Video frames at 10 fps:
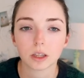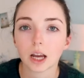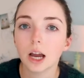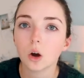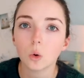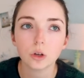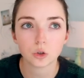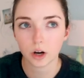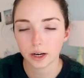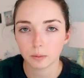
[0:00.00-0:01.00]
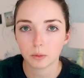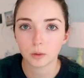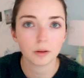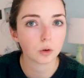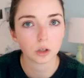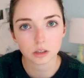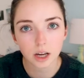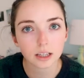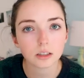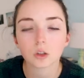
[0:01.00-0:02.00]
I always try and put my phone on
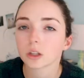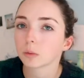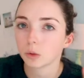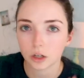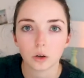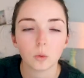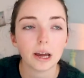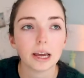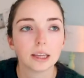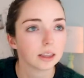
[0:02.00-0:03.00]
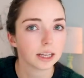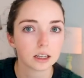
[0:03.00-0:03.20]
silent or put it away,